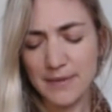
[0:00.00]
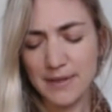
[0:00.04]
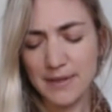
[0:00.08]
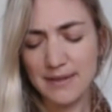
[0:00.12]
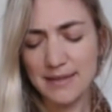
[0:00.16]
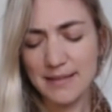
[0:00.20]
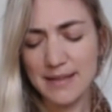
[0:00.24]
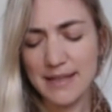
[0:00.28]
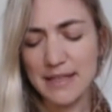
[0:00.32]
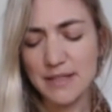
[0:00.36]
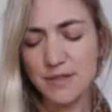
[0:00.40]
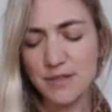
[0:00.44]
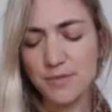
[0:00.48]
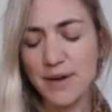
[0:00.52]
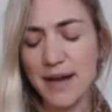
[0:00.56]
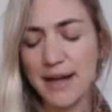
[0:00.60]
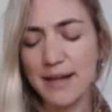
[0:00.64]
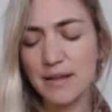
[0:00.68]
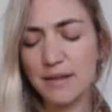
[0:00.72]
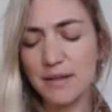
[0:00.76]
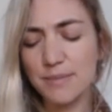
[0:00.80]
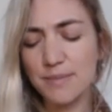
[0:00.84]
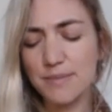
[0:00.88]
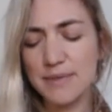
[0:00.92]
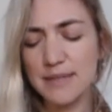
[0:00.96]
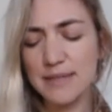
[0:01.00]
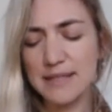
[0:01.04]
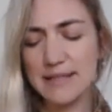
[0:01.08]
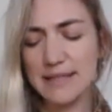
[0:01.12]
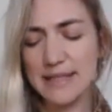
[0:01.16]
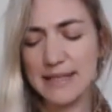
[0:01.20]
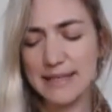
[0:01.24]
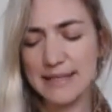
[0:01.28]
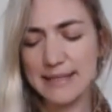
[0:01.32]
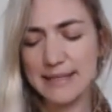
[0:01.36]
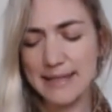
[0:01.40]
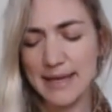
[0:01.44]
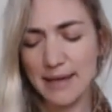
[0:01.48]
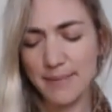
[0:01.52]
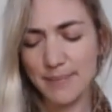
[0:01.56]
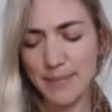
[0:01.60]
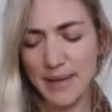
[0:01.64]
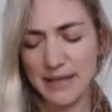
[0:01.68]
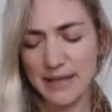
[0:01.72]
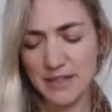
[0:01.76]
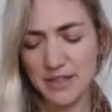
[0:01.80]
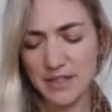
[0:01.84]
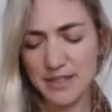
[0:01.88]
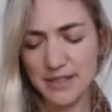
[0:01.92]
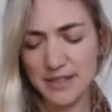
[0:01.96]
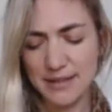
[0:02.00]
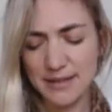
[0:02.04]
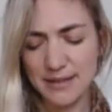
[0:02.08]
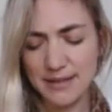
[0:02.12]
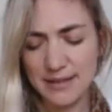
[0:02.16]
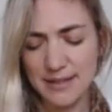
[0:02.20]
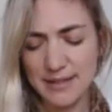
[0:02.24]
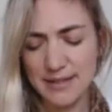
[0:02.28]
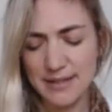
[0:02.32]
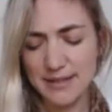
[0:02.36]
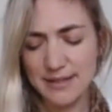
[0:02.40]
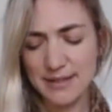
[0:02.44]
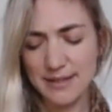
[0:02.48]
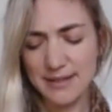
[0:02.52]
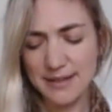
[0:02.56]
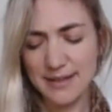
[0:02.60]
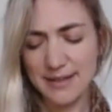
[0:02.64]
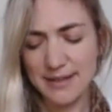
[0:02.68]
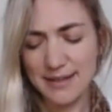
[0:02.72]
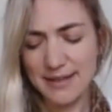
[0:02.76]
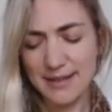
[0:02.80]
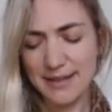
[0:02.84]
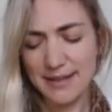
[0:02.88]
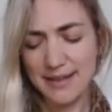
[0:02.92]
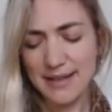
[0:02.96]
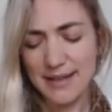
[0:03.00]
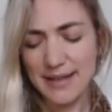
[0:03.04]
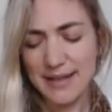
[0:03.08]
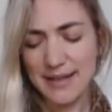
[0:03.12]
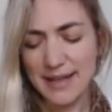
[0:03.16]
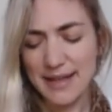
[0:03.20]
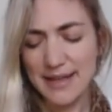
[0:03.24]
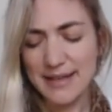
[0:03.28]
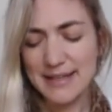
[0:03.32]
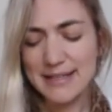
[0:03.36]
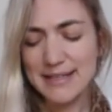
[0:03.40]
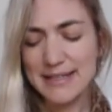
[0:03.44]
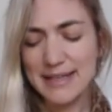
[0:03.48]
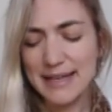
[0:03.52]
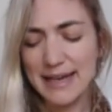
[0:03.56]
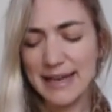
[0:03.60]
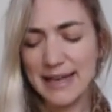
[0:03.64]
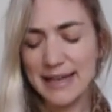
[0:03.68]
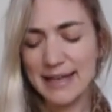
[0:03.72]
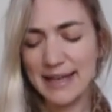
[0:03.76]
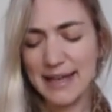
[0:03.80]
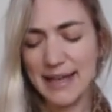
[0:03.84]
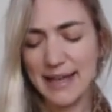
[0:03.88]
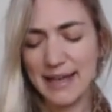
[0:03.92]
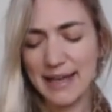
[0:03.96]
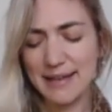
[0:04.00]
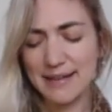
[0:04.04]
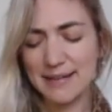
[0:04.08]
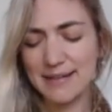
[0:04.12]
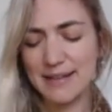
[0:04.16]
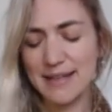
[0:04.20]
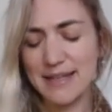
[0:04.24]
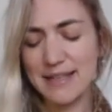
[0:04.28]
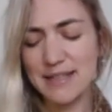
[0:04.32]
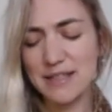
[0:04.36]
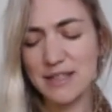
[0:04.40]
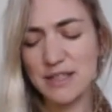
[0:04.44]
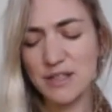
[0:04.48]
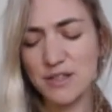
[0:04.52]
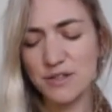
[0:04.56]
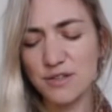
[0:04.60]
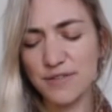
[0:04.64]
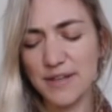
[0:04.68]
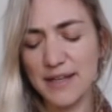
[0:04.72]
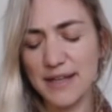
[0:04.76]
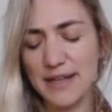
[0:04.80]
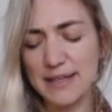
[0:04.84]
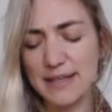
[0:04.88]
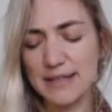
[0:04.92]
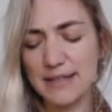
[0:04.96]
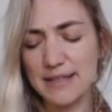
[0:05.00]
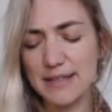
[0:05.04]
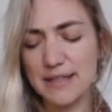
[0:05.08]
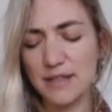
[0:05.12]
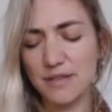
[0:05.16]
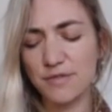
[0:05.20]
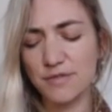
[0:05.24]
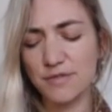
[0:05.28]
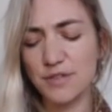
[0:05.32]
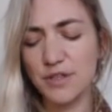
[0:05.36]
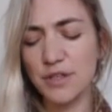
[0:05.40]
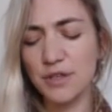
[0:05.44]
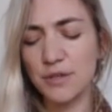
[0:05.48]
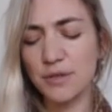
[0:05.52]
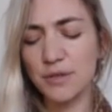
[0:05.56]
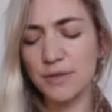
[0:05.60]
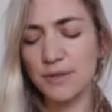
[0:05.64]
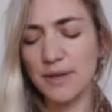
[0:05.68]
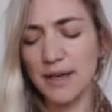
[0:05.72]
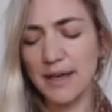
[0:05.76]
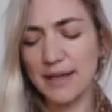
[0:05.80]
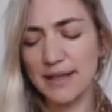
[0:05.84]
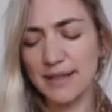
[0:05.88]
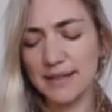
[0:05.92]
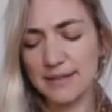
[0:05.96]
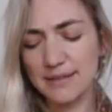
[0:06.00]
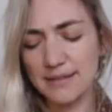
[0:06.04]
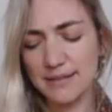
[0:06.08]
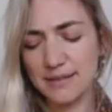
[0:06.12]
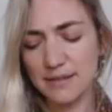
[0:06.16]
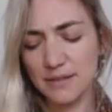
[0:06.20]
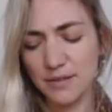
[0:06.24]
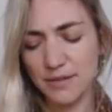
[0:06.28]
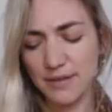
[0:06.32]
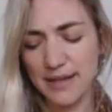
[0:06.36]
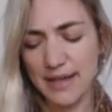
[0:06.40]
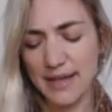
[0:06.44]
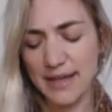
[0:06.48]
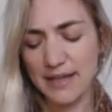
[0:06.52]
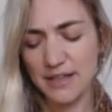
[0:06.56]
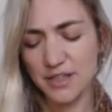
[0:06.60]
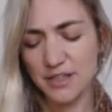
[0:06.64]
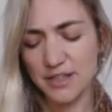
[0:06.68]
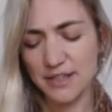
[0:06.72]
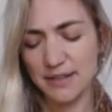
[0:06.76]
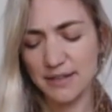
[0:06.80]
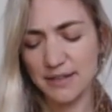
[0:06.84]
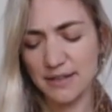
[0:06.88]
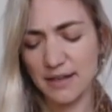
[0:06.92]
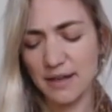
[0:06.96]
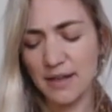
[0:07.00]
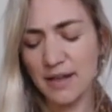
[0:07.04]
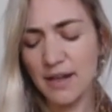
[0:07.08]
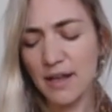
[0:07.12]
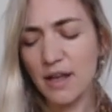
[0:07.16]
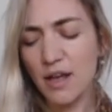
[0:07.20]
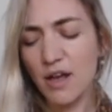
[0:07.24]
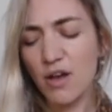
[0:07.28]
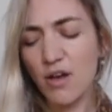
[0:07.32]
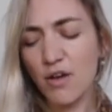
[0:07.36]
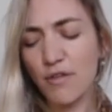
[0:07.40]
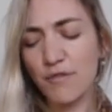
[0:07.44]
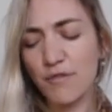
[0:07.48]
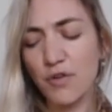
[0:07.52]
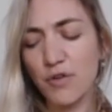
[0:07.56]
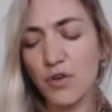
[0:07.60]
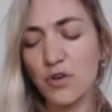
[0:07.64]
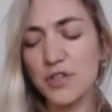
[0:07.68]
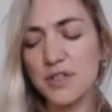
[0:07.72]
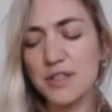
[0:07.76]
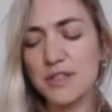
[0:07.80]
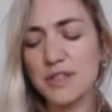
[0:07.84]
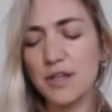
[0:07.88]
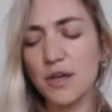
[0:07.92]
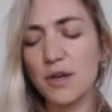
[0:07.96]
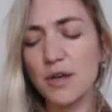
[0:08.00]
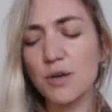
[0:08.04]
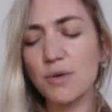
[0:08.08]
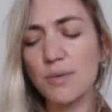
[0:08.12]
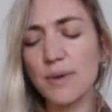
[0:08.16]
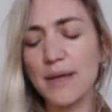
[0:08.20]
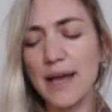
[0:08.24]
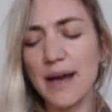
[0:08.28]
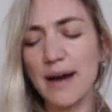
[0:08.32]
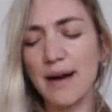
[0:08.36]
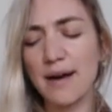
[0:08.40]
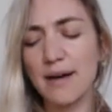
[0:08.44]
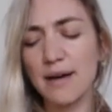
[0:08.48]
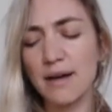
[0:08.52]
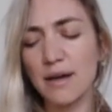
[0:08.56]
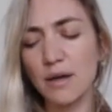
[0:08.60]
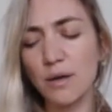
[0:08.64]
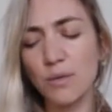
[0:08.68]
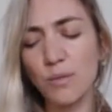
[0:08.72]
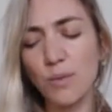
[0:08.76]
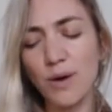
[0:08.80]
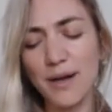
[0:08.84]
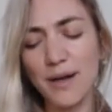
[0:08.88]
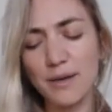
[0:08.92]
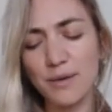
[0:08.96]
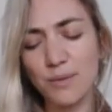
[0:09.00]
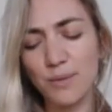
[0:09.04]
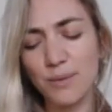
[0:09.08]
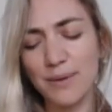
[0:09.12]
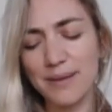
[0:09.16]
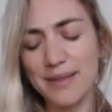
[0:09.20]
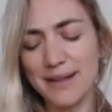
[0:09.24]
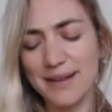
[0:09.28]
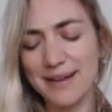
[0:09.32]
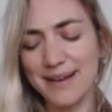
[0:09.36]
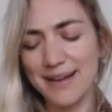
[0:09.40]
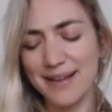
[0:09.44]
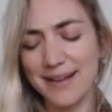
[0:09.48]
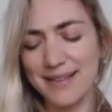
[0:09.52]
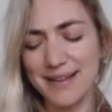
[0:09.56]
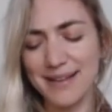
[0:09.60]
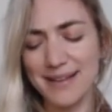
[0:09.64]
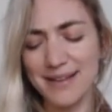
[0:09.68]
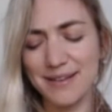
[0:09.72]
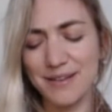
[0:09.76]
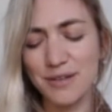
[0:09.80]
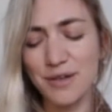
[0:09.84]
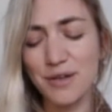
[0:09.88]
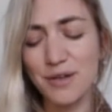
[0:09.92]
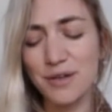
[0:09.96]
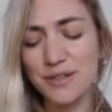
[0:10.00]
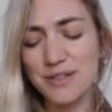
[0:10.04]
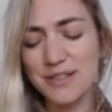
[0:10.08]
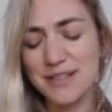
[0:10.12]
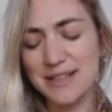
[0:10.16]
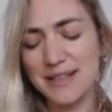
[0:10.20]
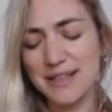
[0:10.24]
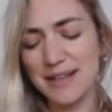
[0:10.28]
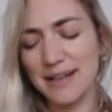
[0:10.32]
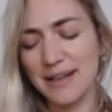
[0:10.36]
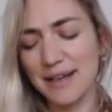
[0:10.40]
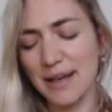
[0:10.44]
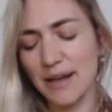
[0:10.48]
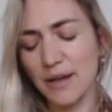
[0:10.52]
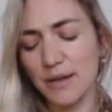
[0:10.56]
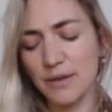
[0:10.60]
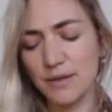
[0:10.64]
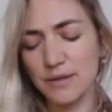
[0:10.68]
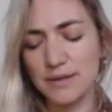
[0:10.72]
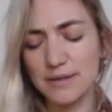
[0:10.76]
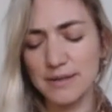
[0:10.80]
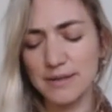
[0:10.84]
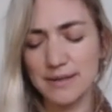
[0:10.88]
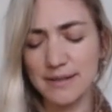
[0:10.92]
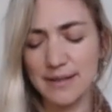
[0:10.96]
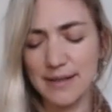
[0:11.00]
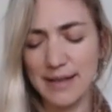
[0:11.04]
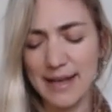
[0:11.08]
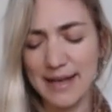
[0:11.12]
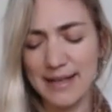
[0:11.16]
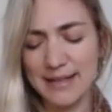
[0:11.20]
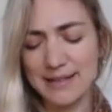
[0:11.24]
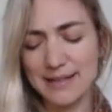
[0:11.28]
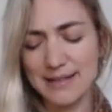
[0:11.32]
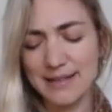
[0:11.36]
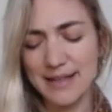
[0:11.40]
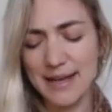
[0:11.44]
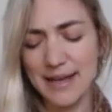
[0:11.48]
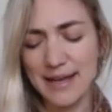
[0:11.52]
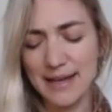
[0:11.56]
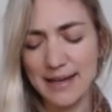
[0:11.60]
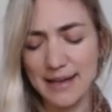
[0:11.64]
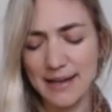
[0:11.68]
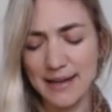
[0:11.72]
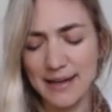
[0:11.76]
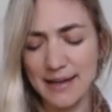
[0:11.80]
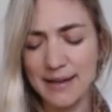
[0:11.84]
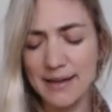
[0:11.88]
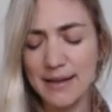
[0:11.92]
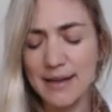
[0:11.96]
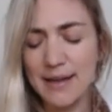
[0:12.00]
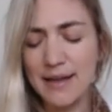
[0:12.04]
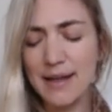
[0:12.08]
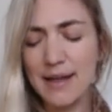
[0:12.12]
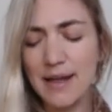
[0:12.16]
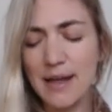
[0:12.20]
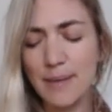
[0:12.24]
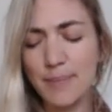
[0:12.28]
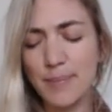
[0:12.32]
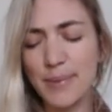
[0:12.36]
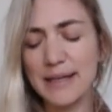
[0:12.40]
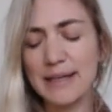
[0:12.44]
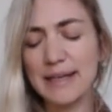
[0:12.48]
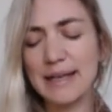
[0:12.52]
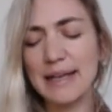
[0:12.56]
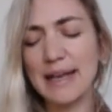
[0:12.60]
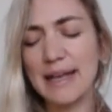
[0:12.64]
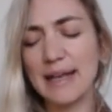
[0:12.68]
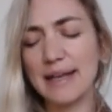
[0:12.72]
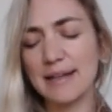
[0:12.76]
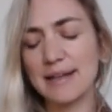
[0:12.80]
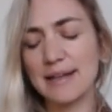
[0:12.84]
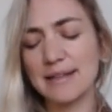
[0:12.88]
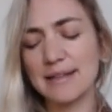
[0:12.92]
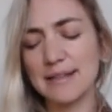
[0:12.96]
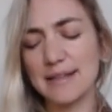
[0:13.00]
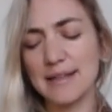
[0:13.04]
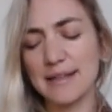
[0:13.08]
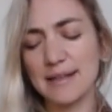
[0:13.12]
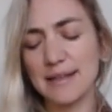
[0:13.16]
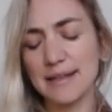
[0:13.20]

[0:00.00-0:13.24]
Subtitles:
These realms, these dimensions, interlinking these spheres of new earth creation, for so we are one with another, not alone, Katyara, but linked